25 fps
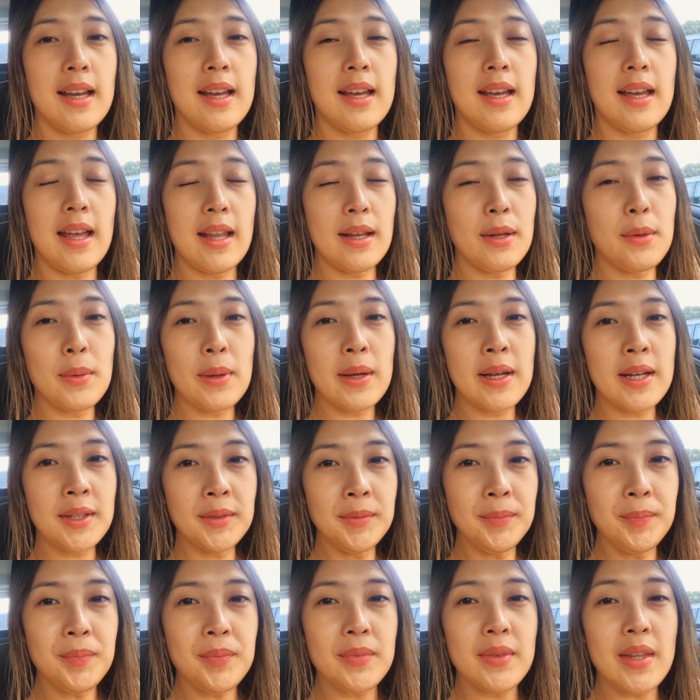Anyway,
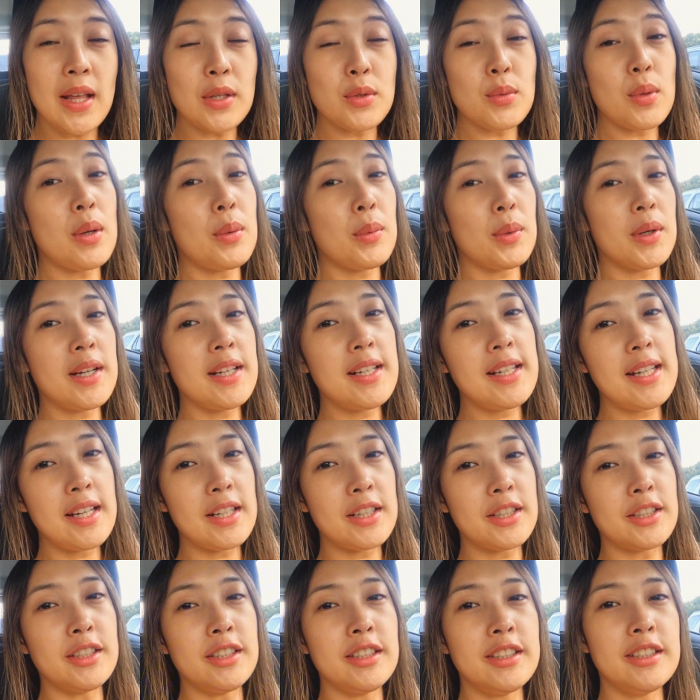that's why we're
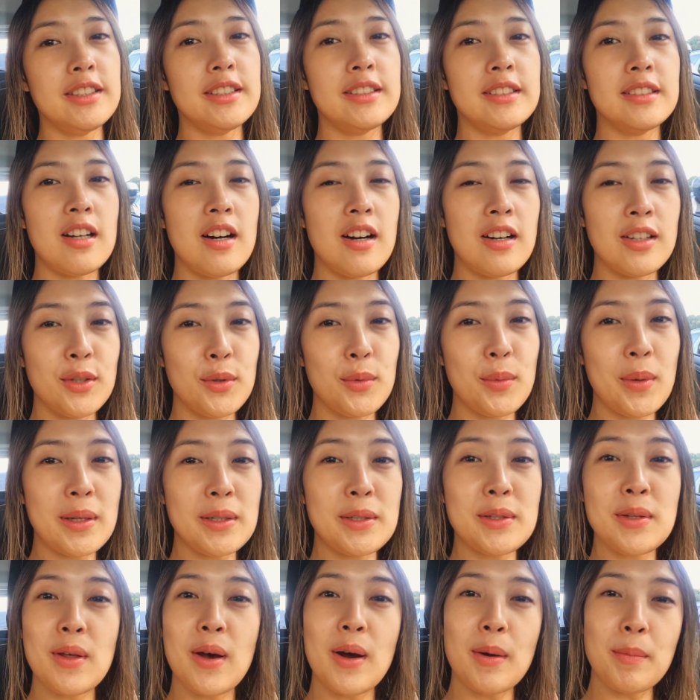here on our way
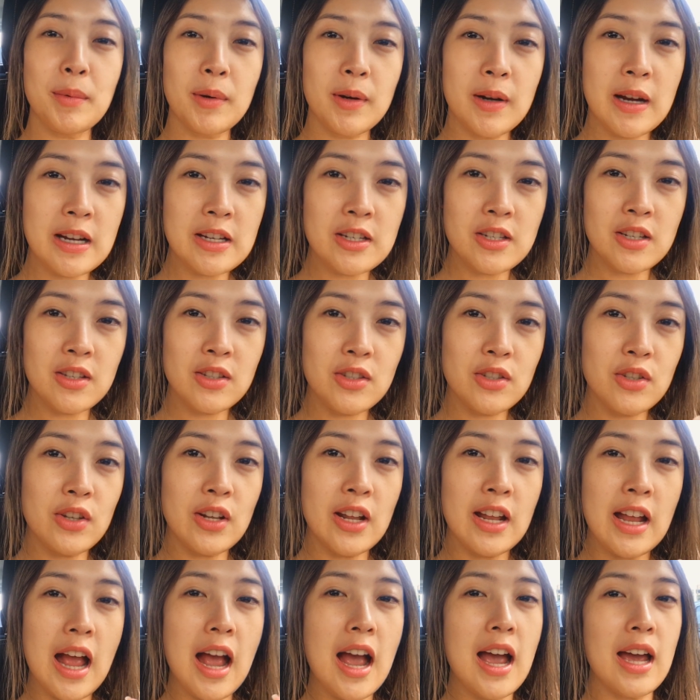to the operation, so
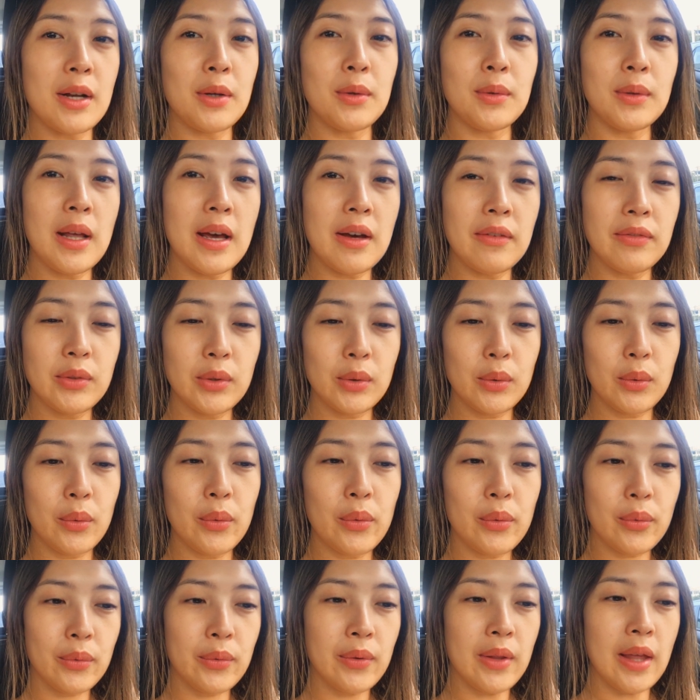that I don't have to go
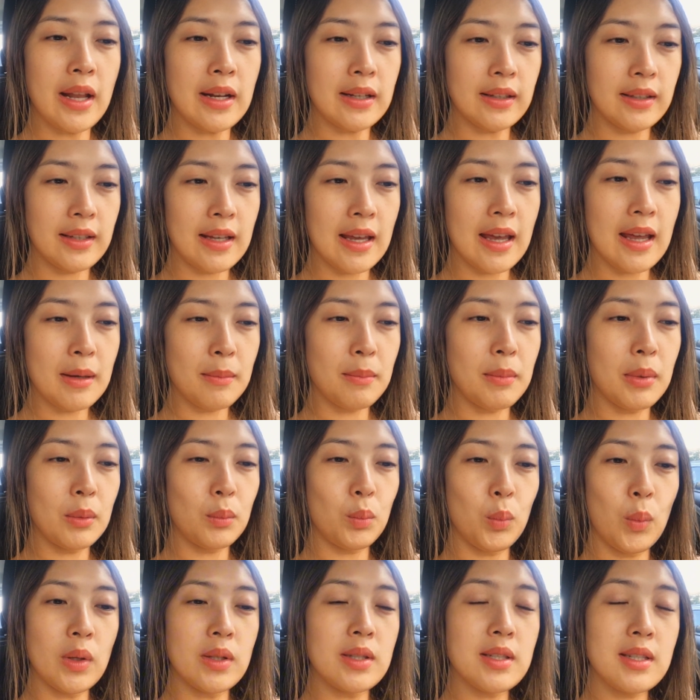through that again. But
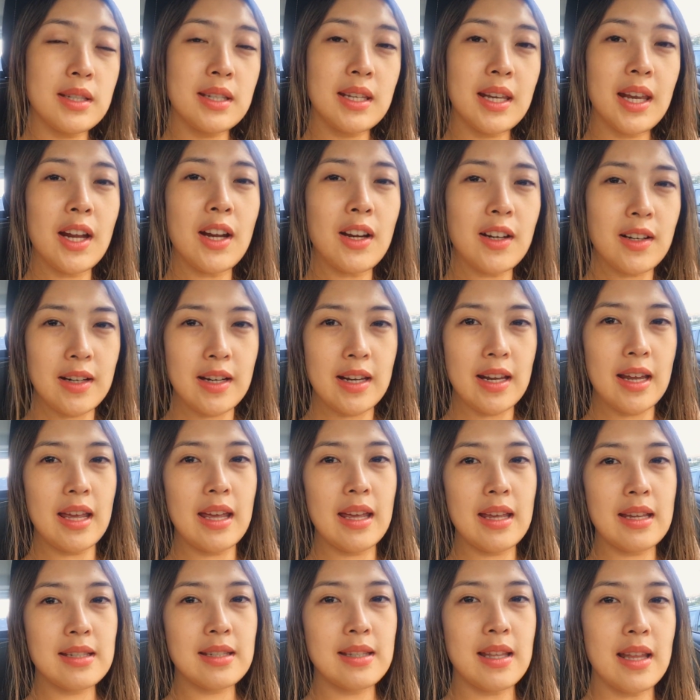what's scary
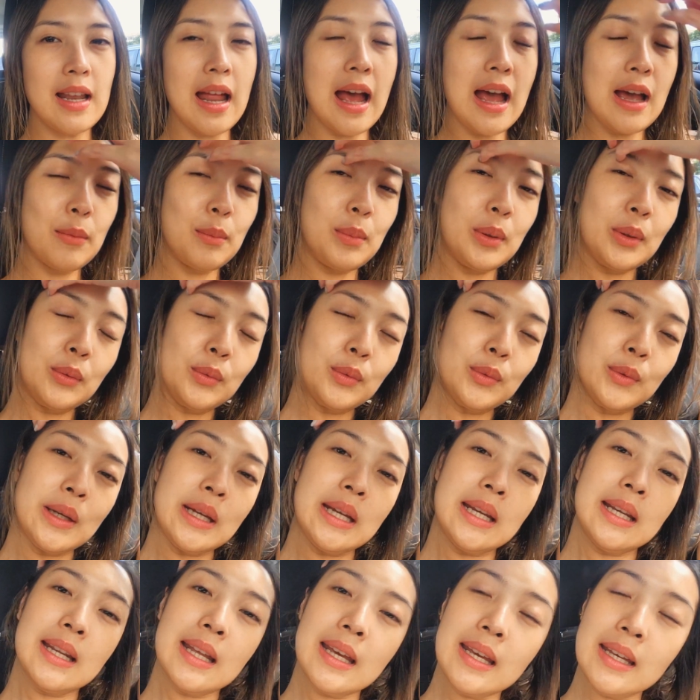is that I've been
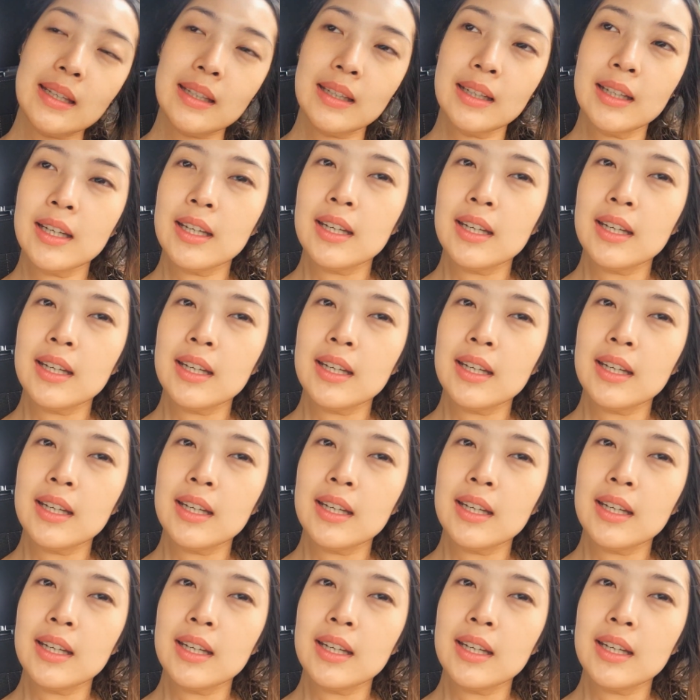reading